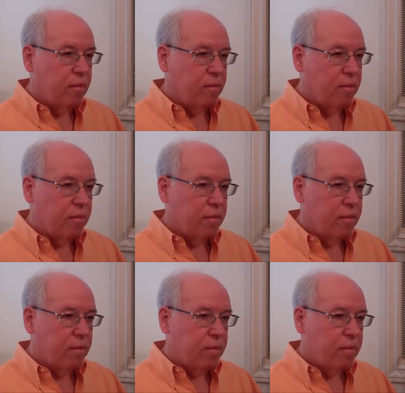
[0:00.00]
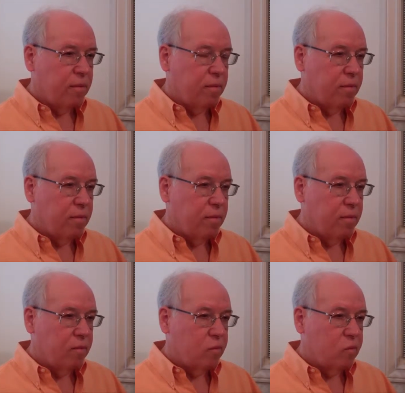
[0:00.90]

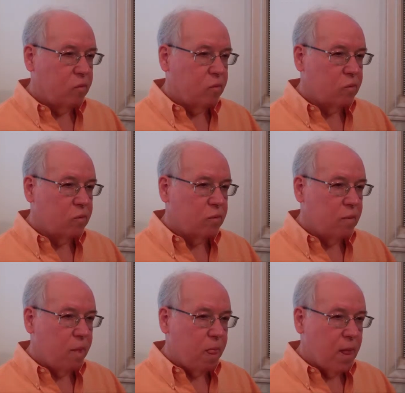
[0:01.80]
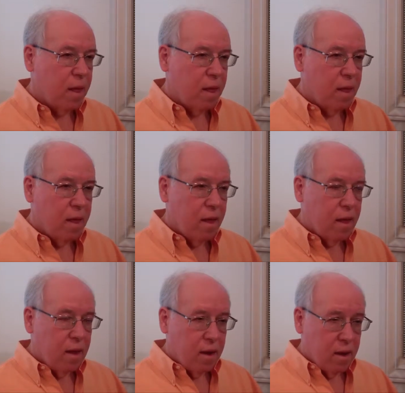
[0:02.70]

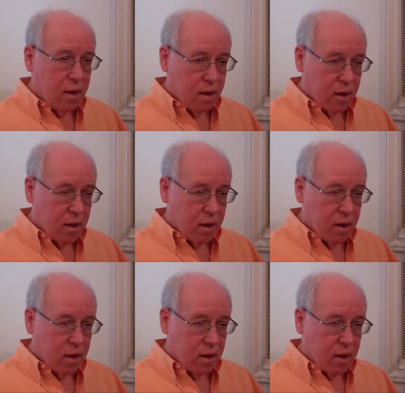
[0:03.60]
(silence)